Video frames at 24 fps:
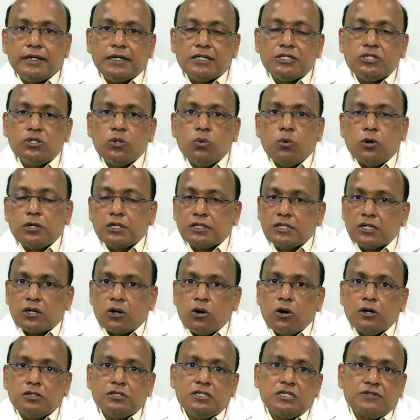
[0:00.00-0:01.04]
Let us know what are the
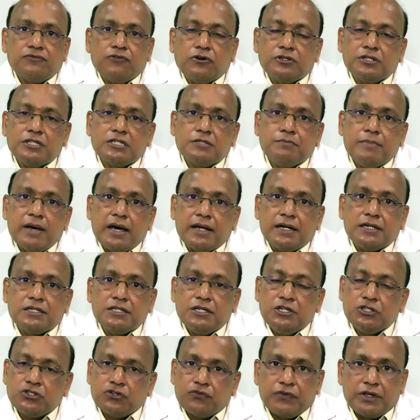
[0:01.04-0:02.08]
causes for this
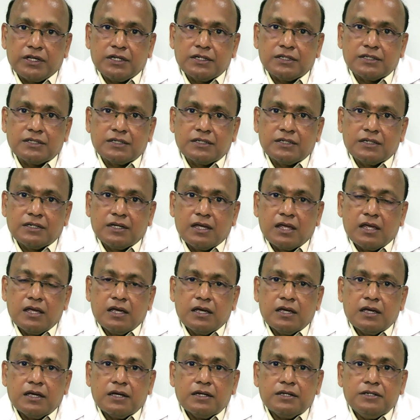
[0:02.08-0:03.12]
Barrett's esophagus.
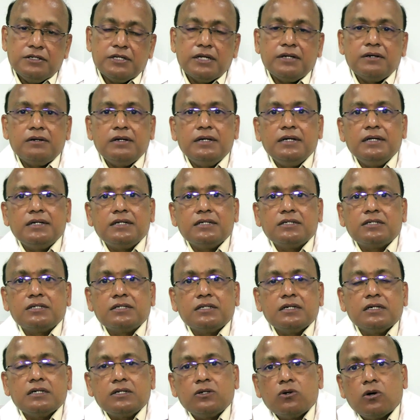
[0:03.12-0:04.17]
Generally, it
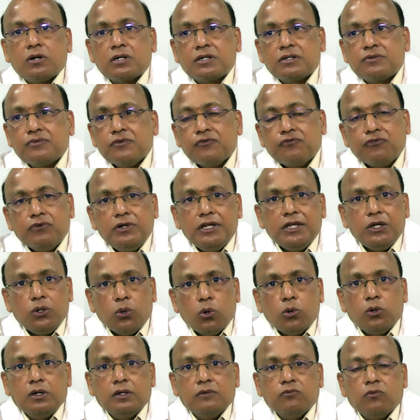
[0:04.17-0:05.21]
is uh, not fully
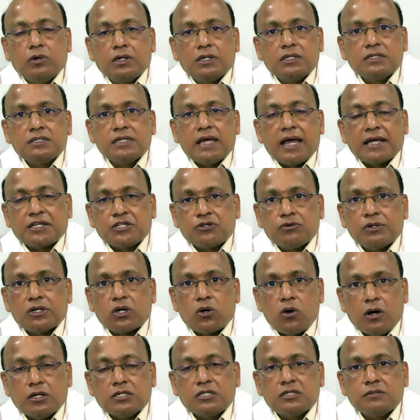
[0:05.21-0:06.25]
known what is the actual
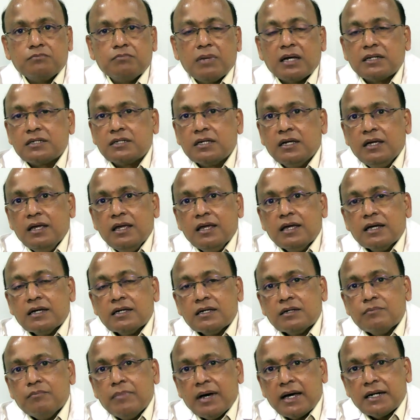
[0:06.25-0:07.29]
cause, but
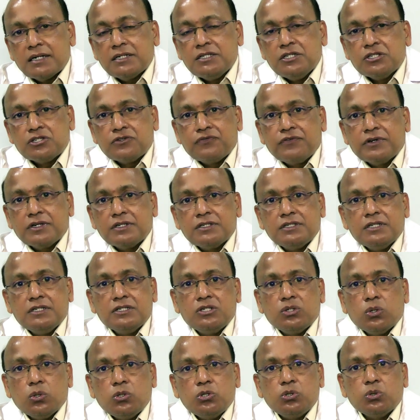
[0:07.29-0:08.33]
Barrett's esophagus
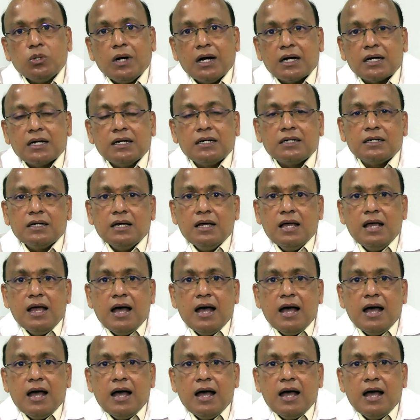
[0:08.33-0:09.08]
is known to occur